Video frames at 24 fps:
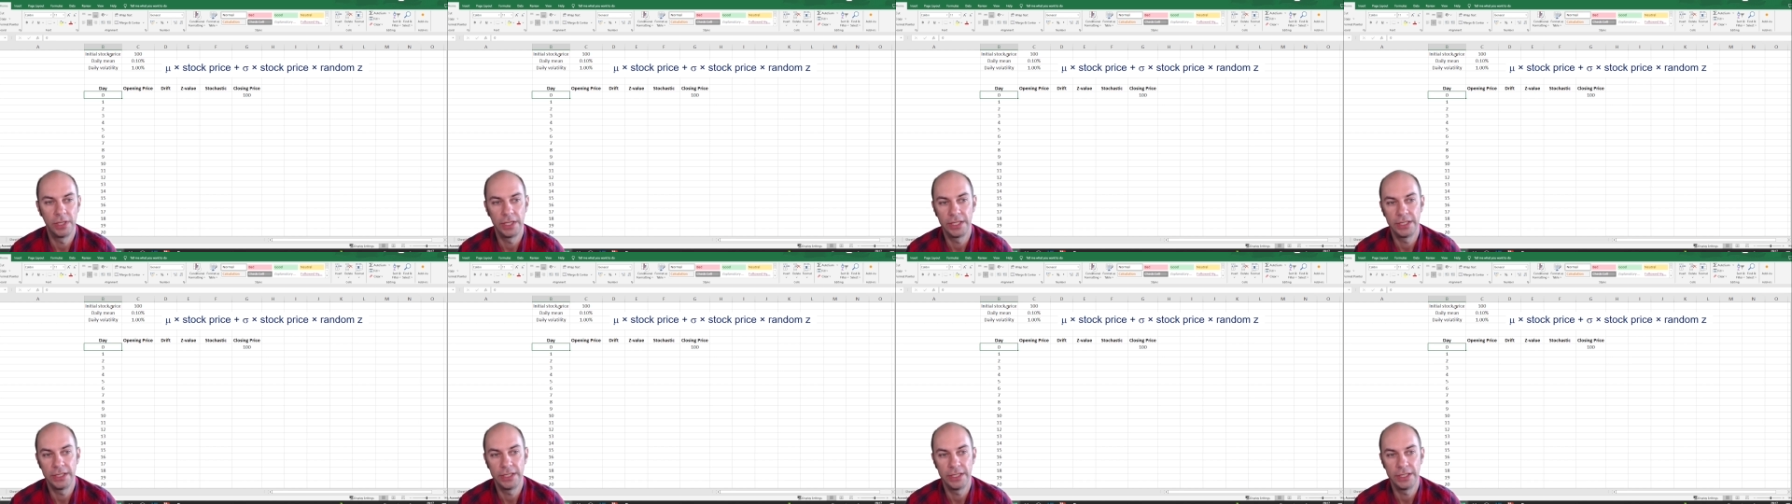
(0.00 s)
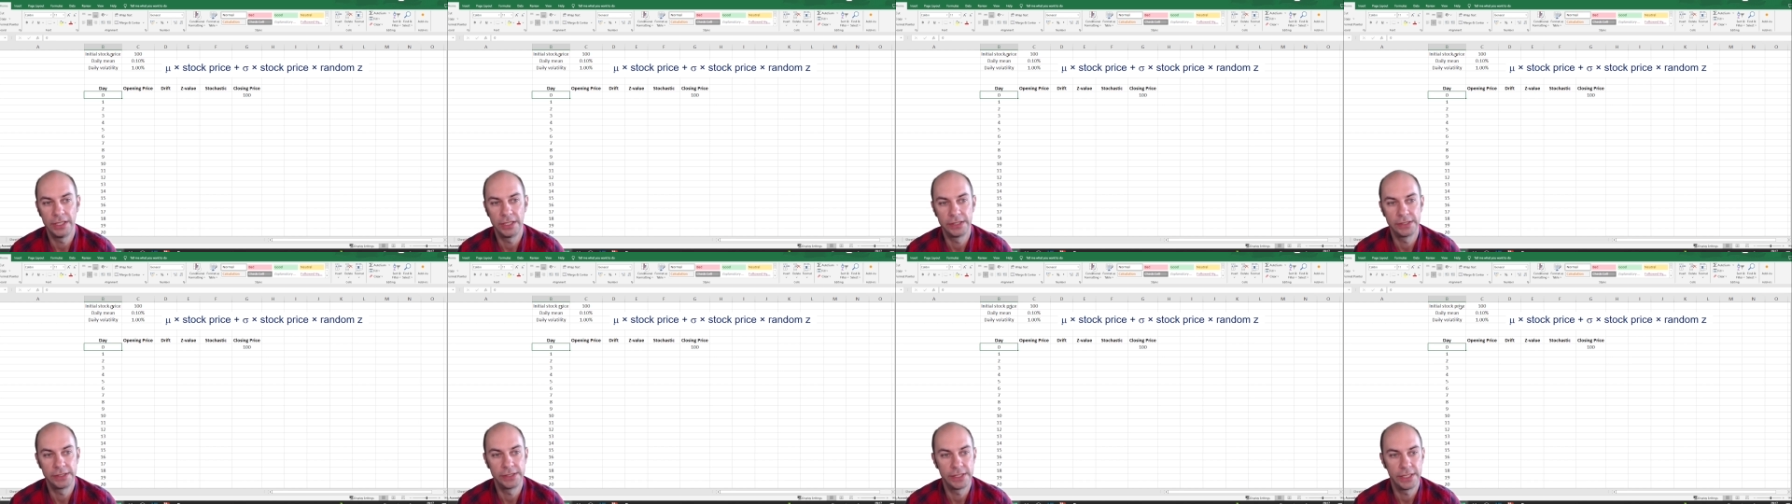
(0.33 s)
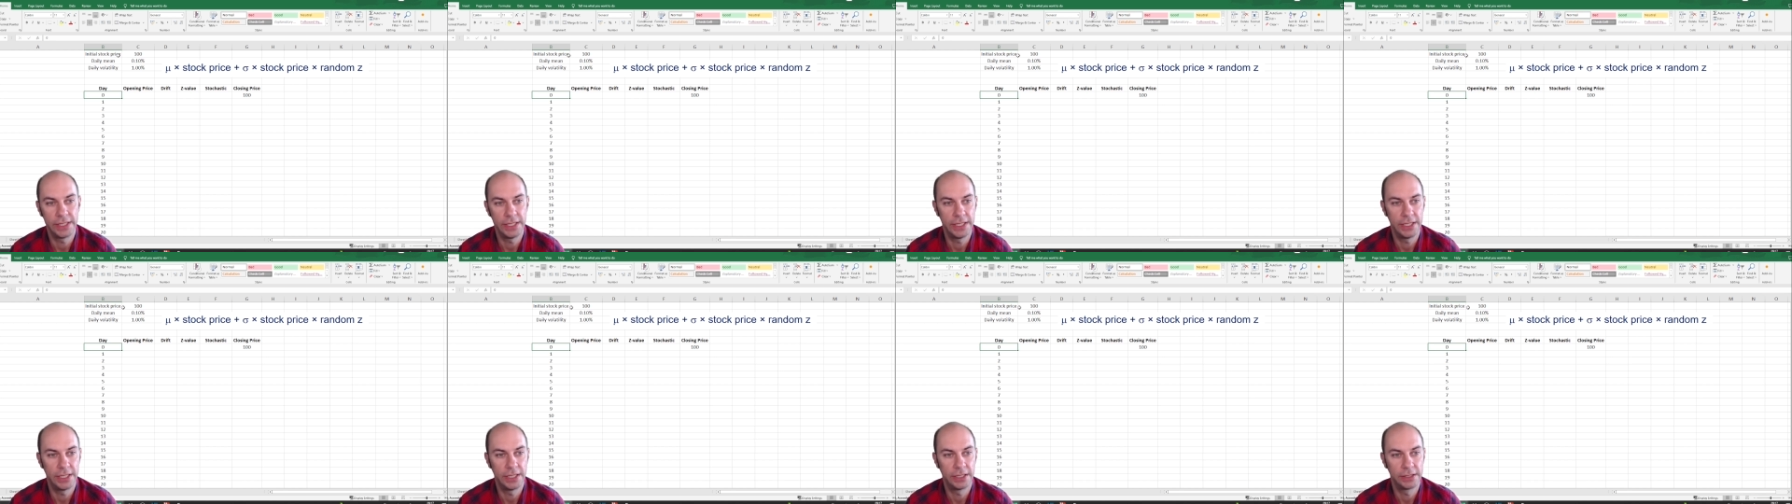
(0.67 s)
ideas
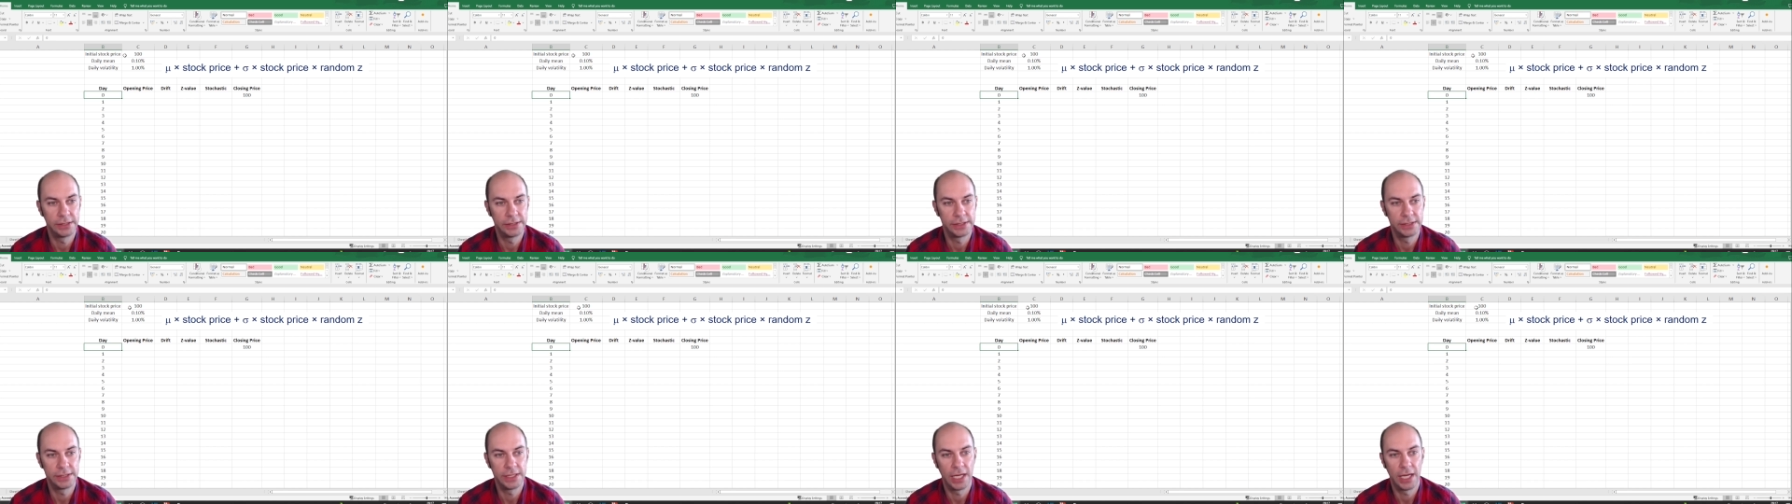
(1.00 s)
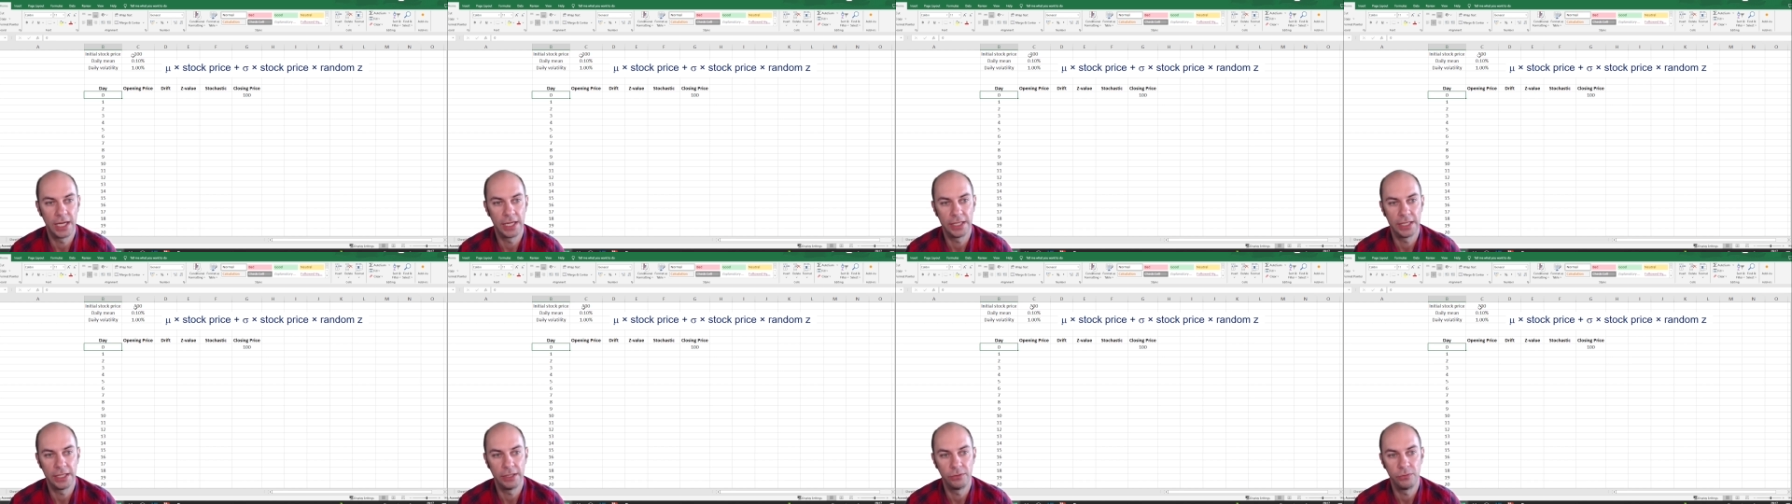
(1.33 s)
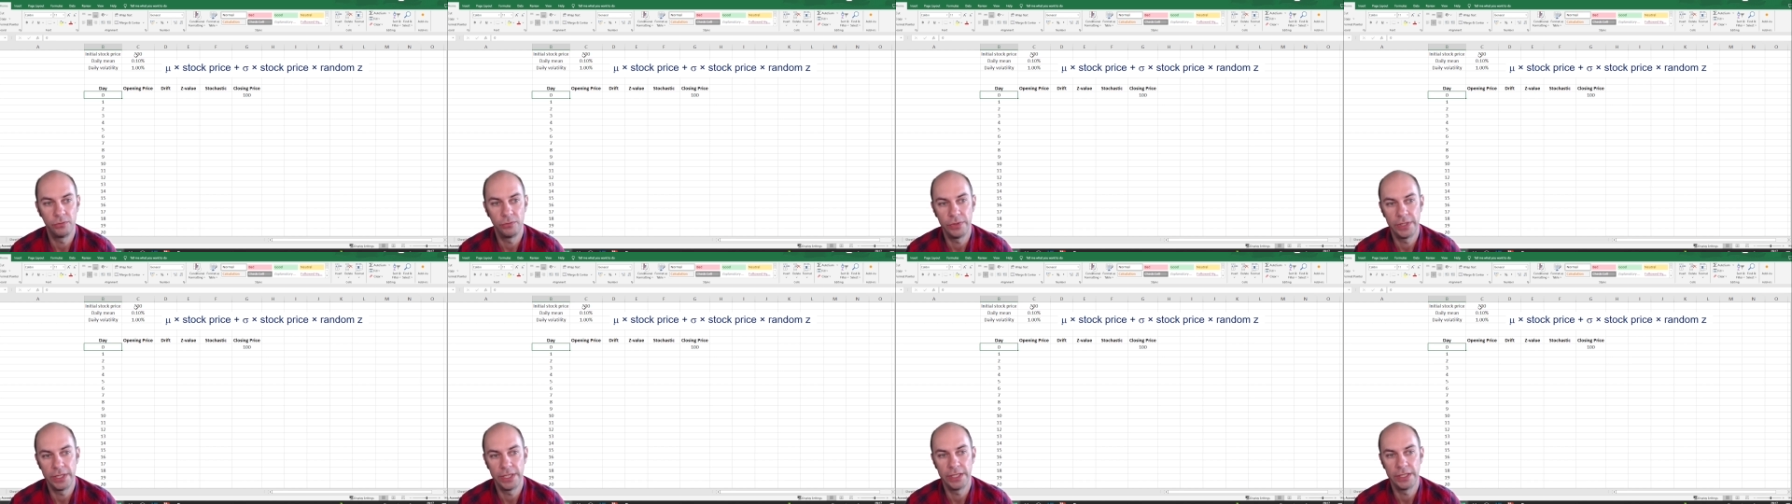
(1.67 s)
here,
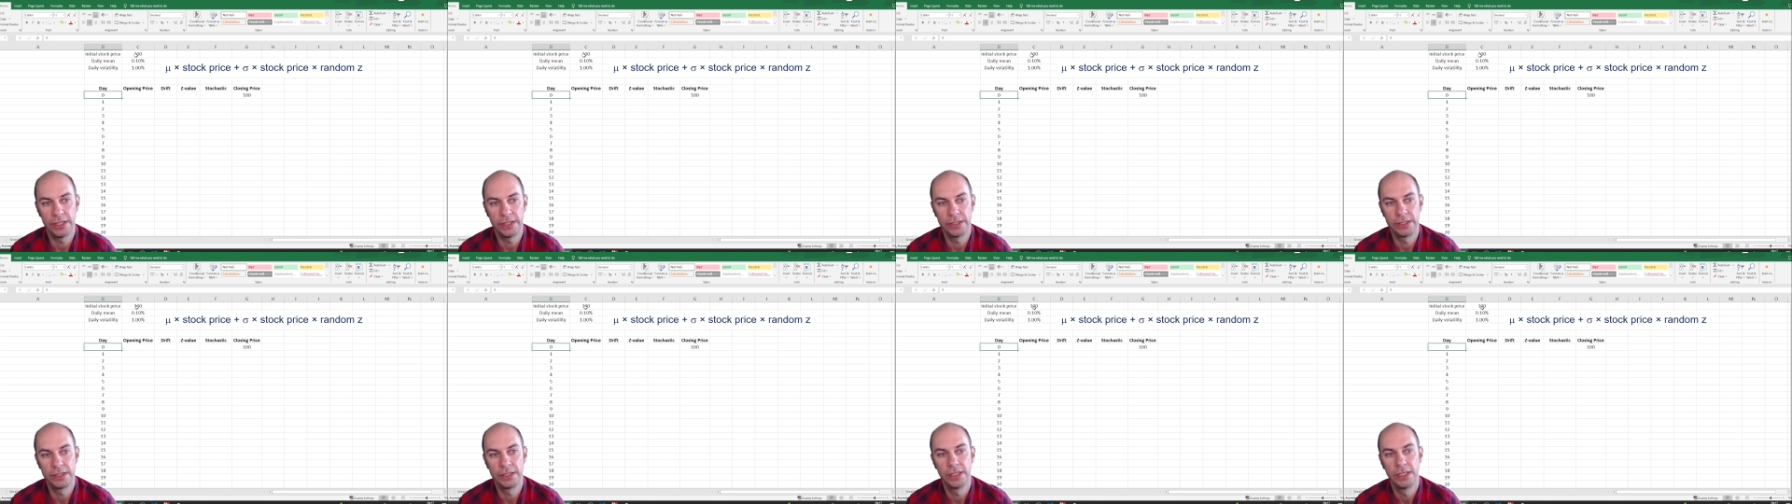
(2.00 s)
starting with